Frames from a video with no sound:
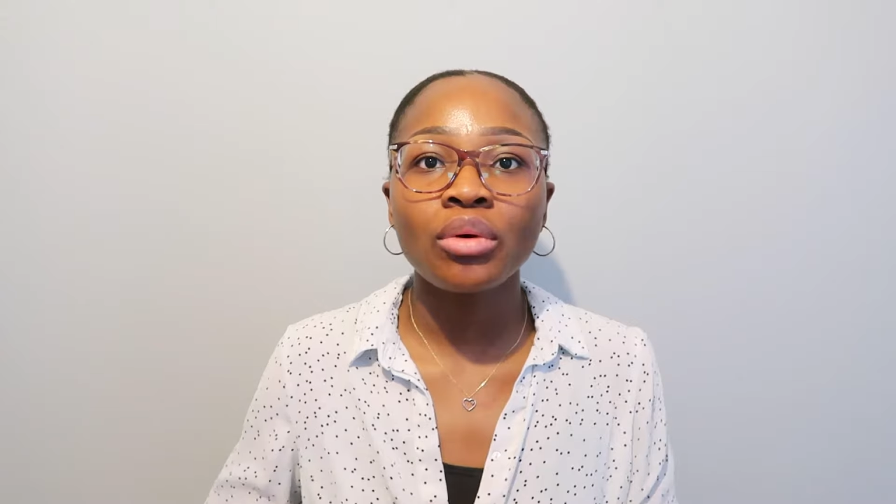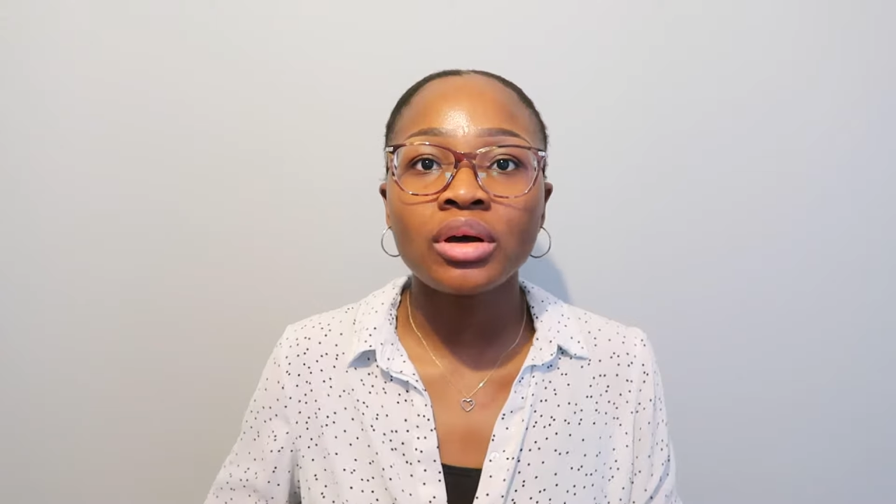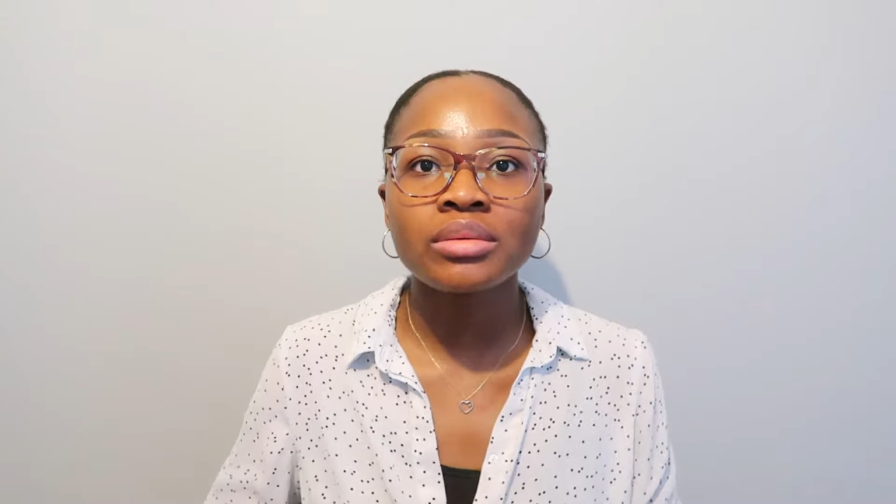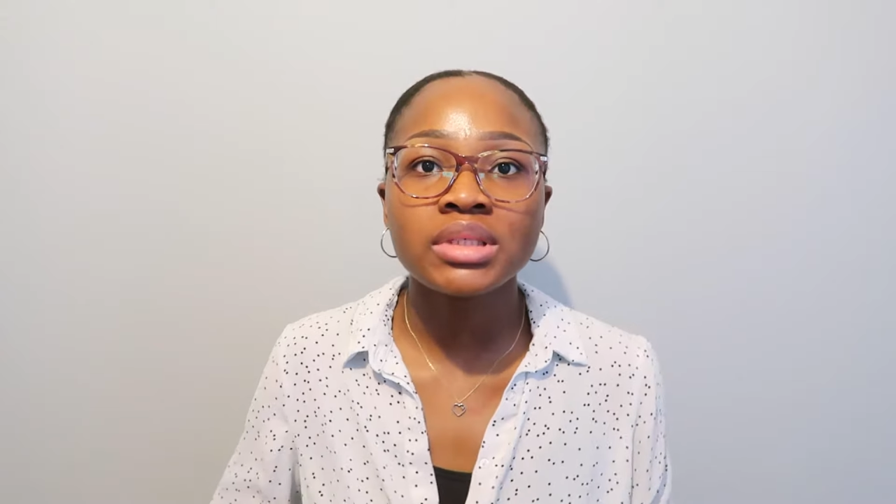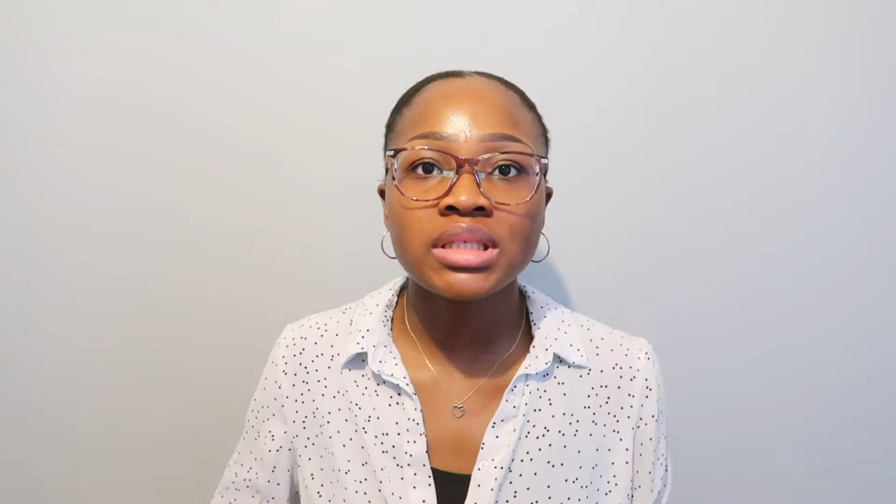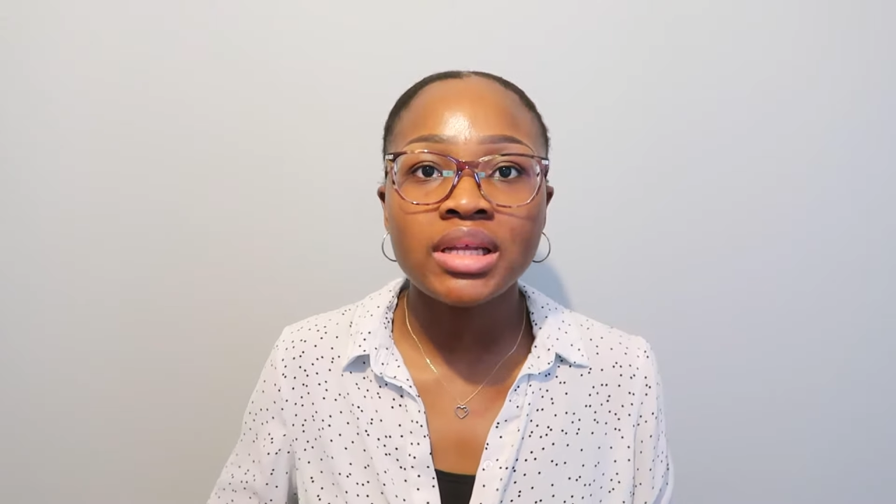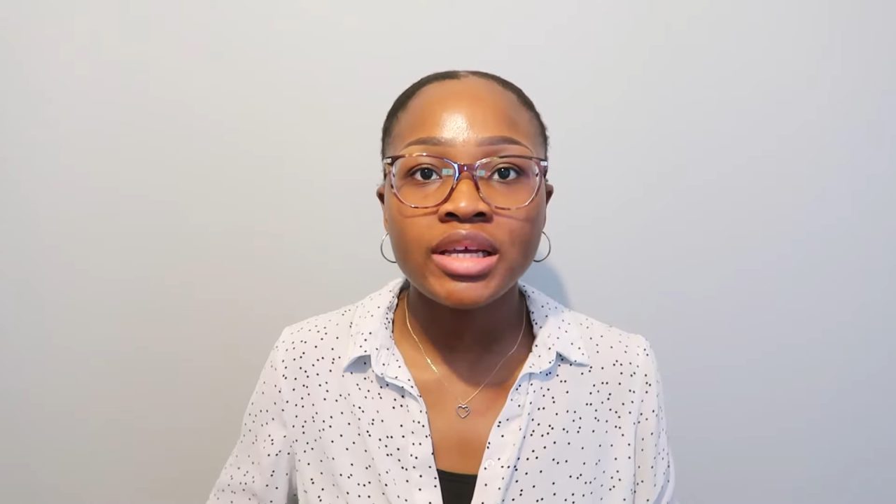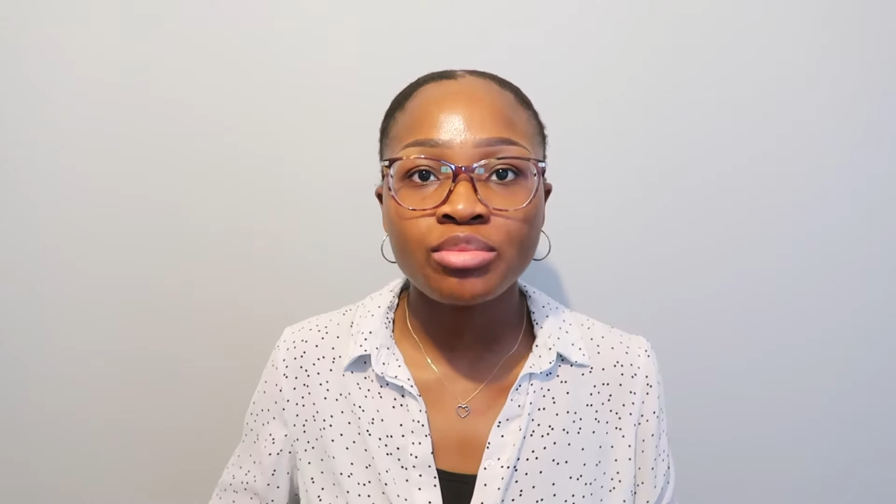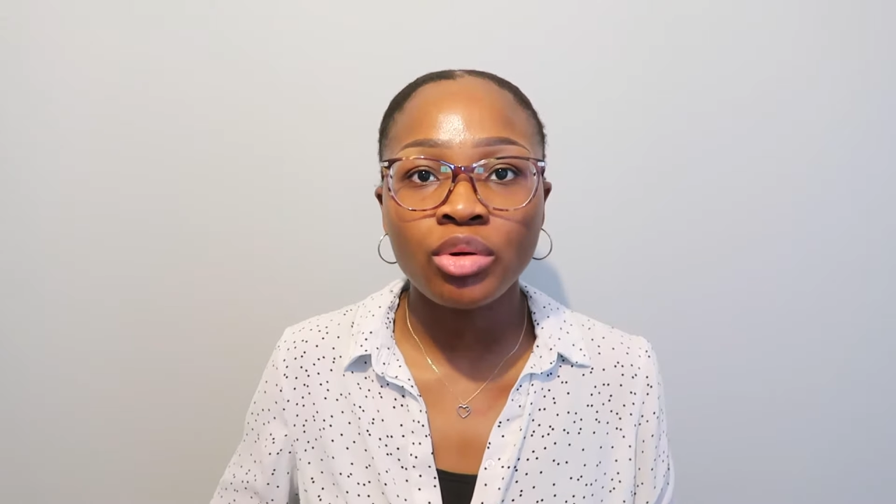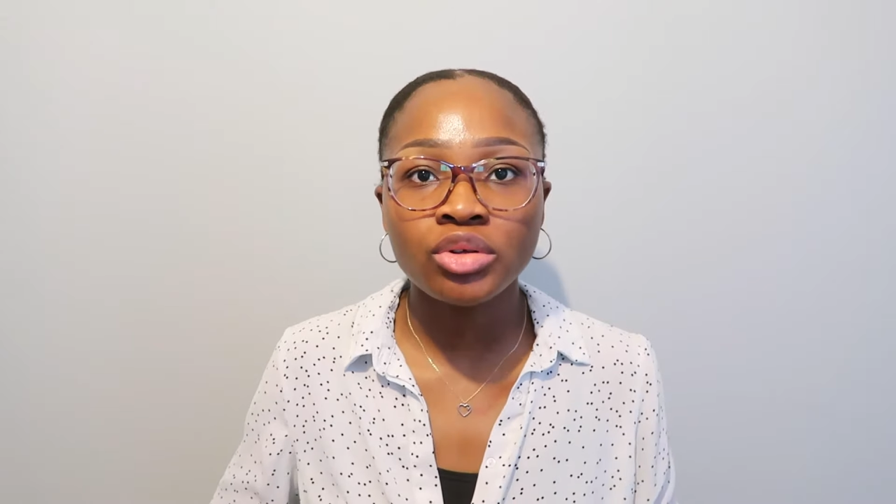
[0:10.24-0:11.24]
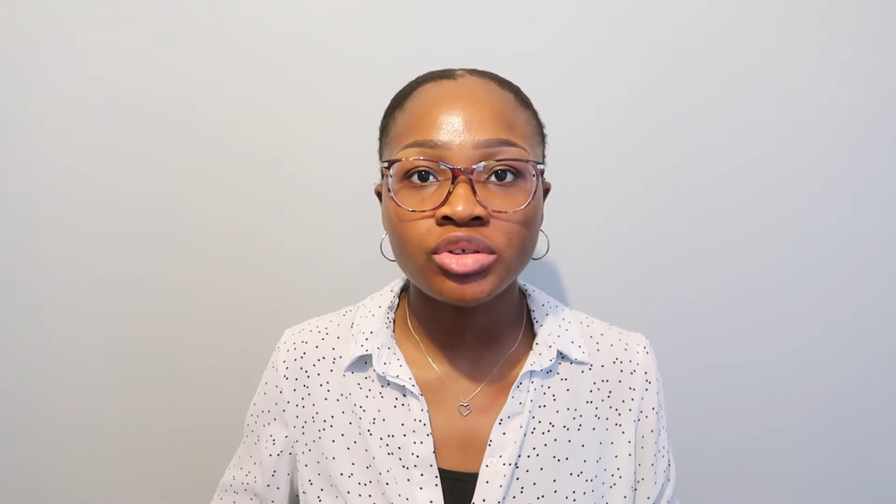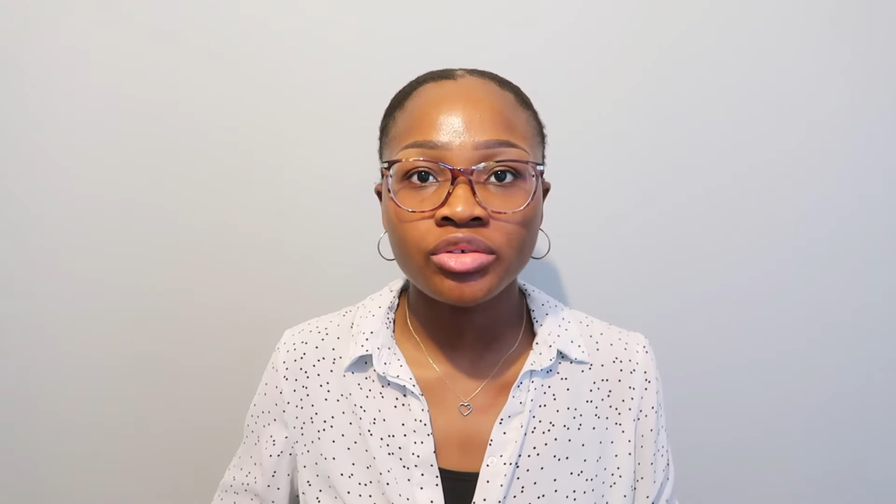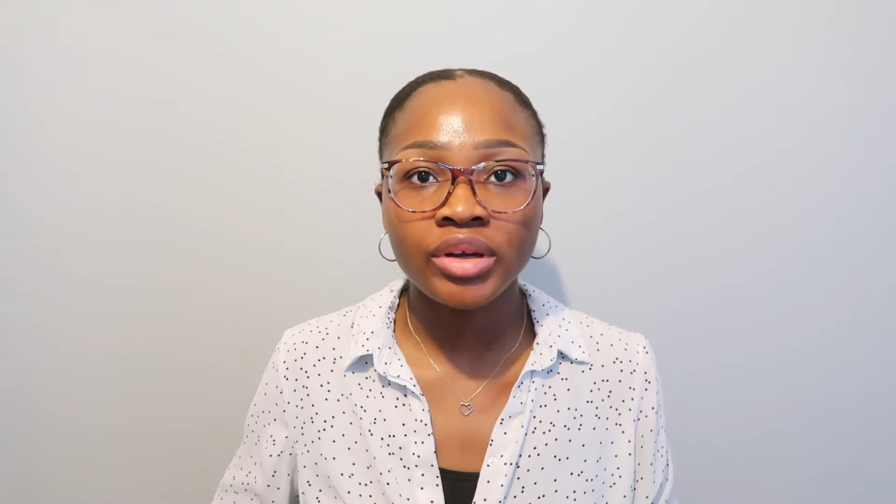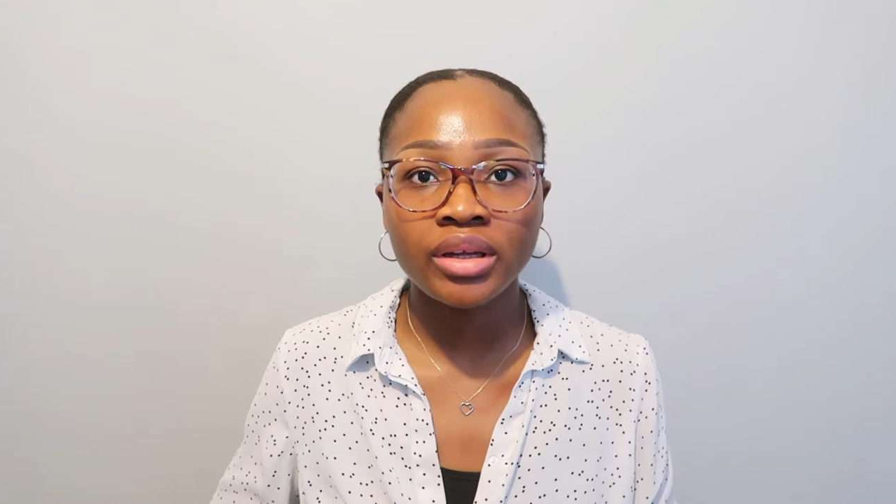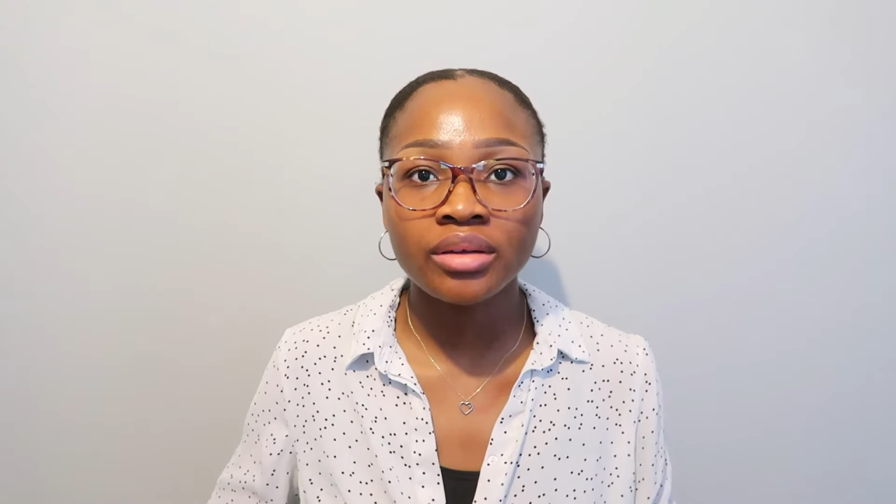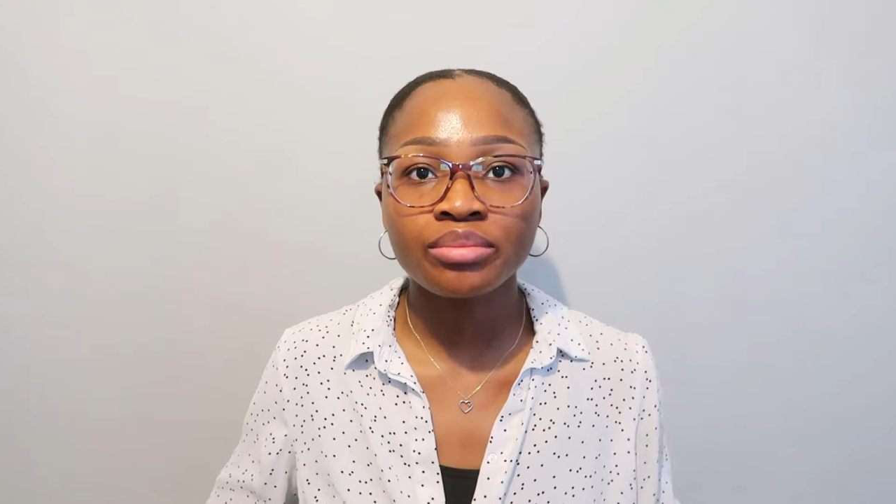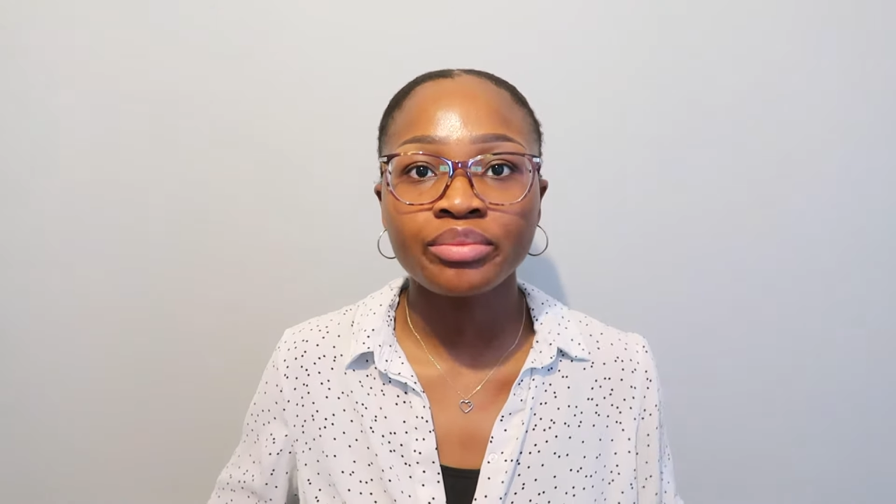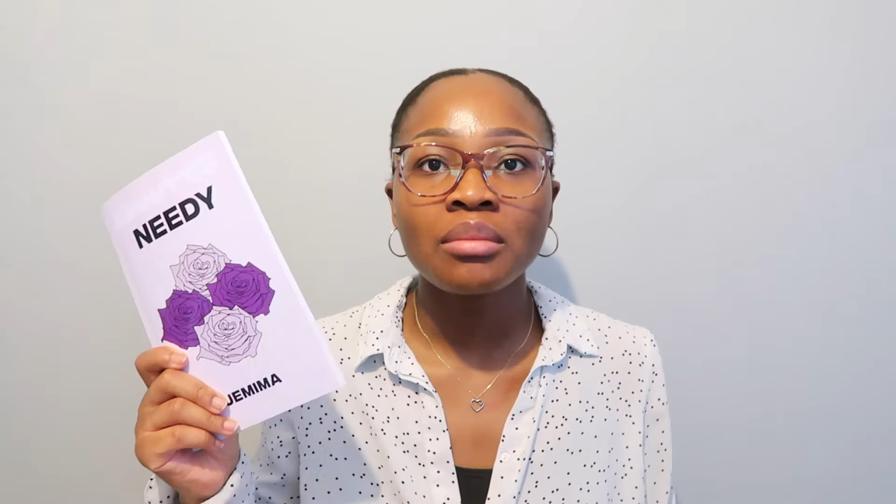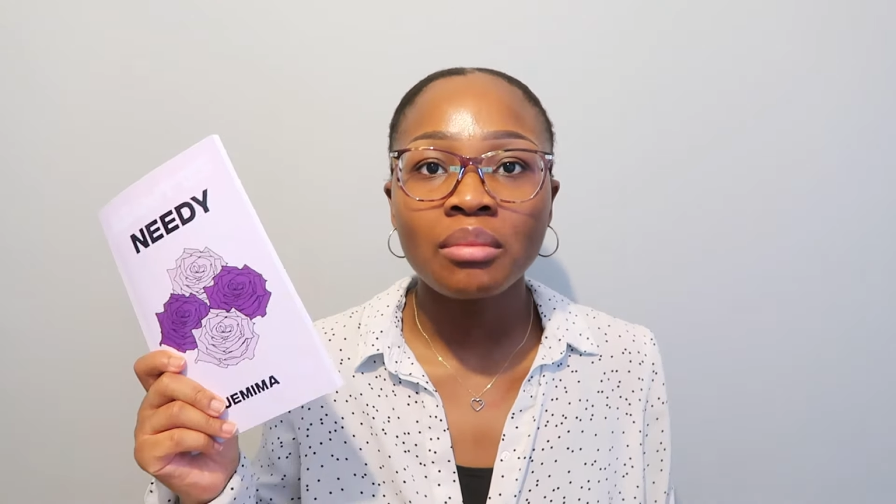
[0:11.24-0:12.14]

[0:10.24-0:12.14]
welcome to today's poetry reading.